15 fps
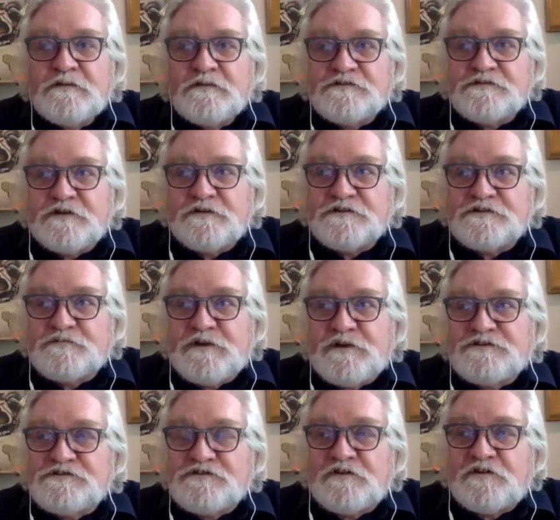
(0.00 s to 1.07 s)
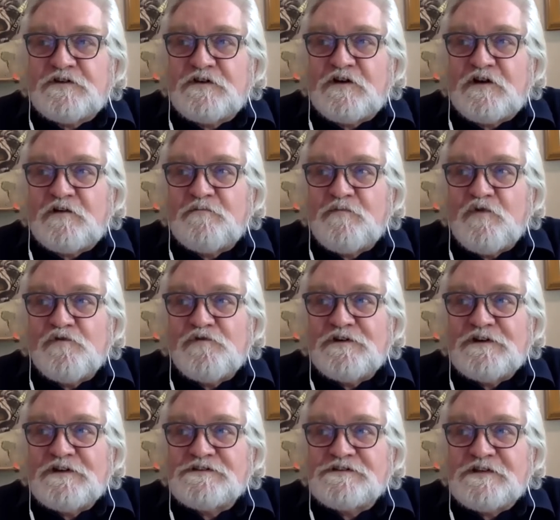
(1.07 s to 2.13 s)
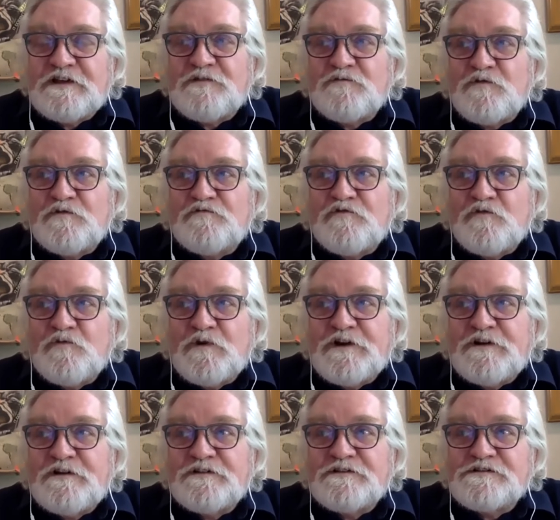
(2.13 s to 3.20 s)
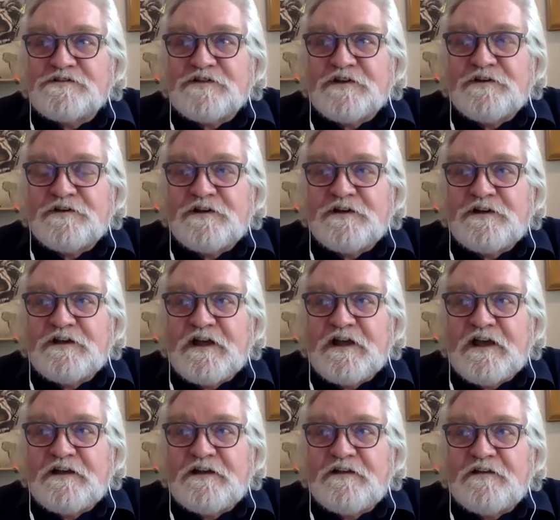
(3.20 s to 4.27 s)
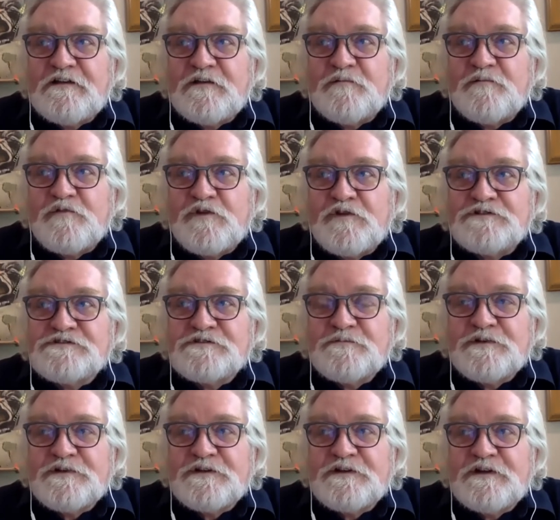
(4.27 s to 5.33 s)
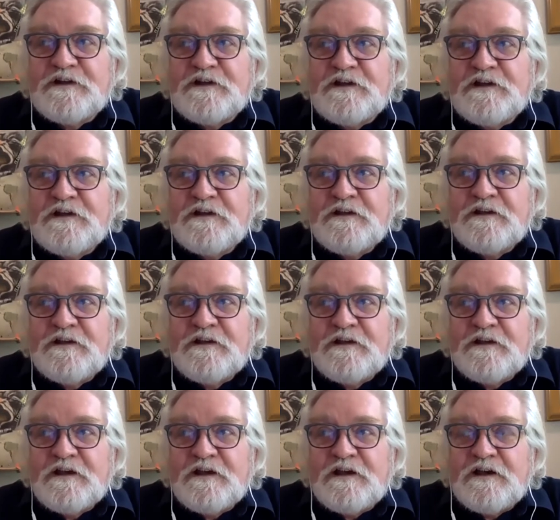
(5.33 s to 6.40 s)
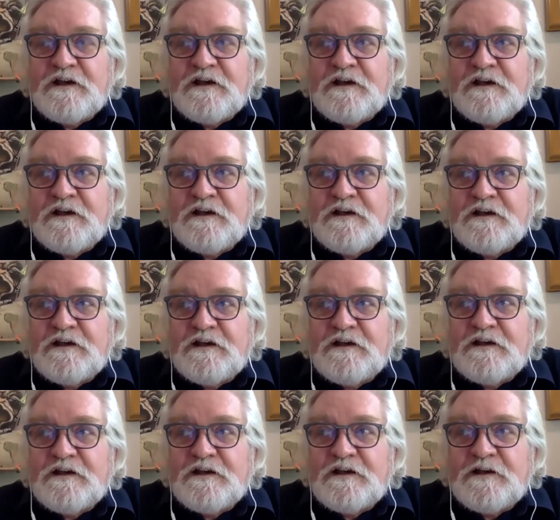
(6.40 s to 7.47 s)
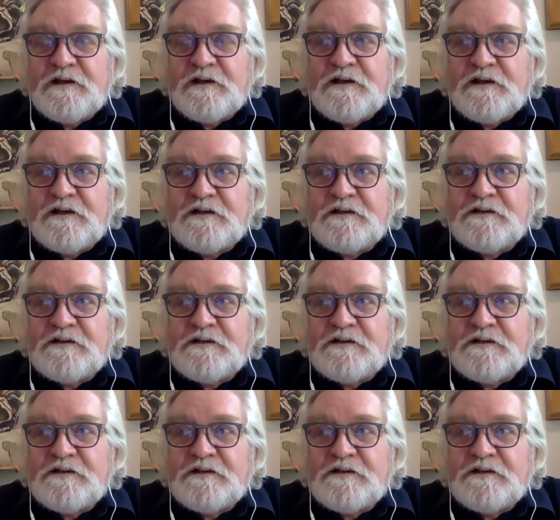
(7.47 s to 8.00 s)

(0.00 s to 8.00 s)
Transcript: So the splits are, are more or less equal for wind and solar and approximately uh, uh,